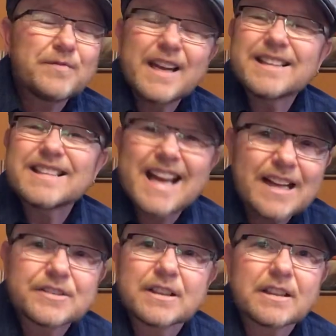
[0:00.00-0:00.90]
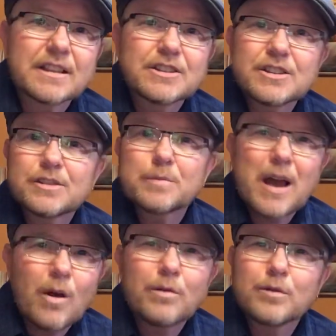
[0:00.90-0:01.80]
fantastic. Just
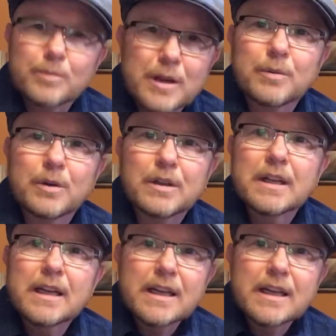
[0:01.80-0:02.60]
powerful people